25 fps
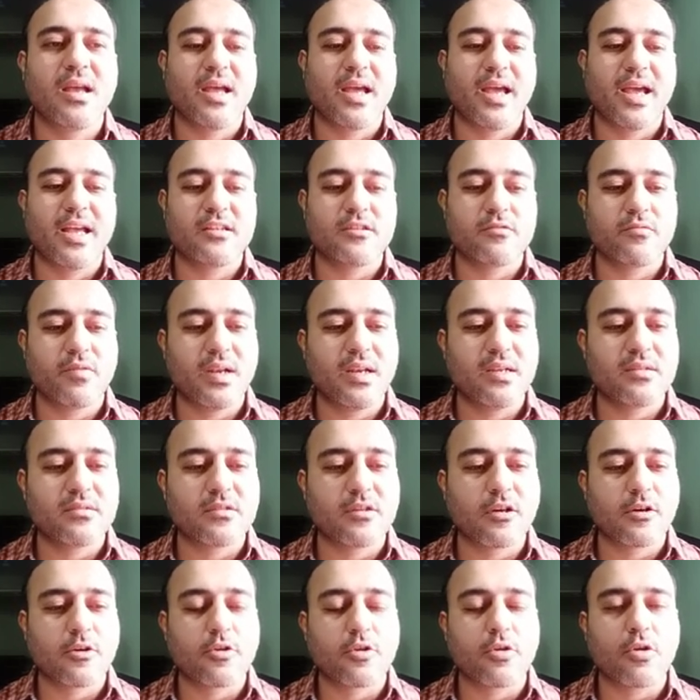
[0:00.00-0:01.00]
as well as
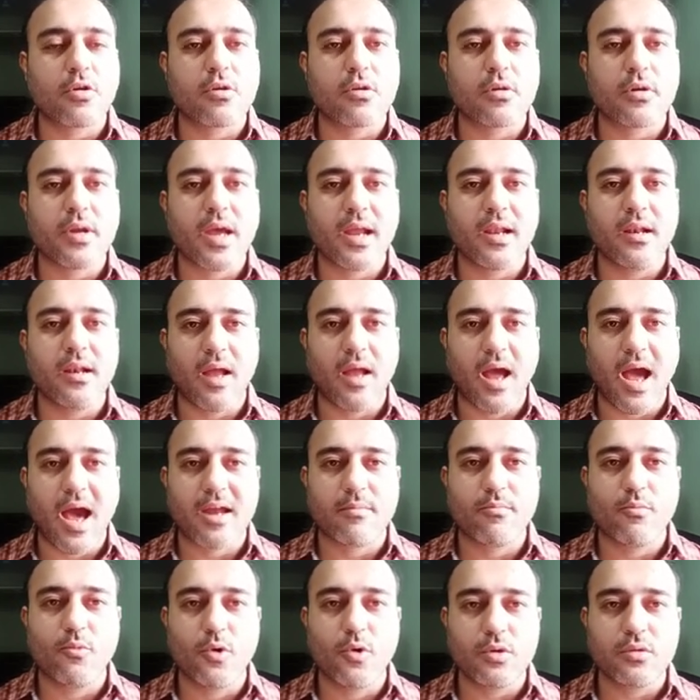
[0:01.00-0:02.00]
the crocodile, are
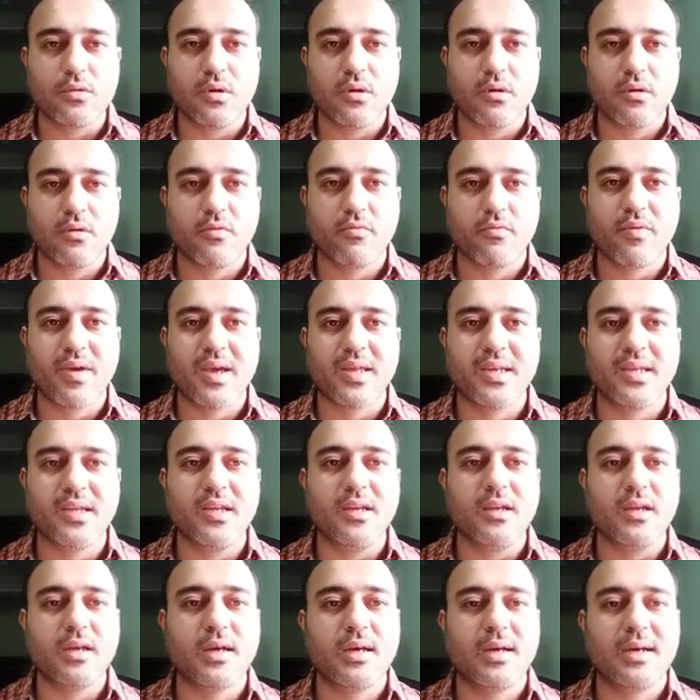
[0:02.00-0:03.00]
both
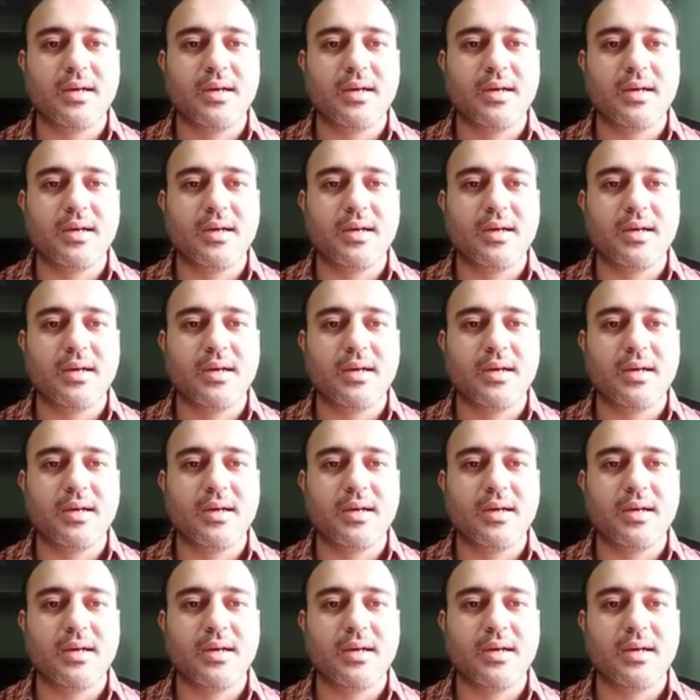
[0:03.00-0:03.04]
very